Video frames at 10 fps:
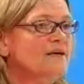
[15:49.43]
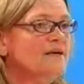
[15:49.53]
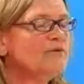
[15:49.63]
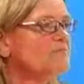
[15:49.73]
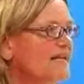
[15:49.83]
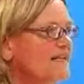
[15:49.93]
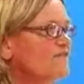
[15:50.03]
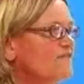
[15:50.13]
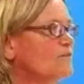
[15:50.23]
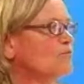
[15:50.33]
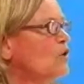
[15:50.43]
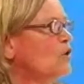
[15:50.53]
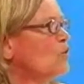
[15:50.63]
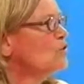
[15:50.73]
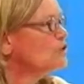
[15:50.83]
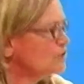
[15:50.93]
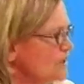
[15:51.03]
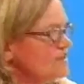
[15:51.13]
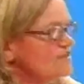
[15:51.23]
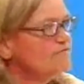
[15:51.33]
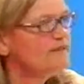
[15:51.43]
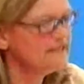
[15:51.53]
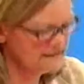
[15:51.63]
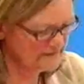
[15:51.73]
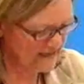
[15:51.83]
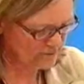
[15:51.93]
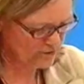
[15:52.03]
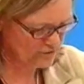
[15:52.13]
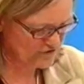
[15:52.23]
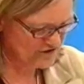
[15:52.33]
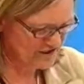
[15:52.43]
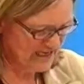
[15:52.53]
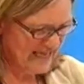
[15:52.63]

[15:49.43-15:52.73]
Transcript: but many of them should not have been in that post.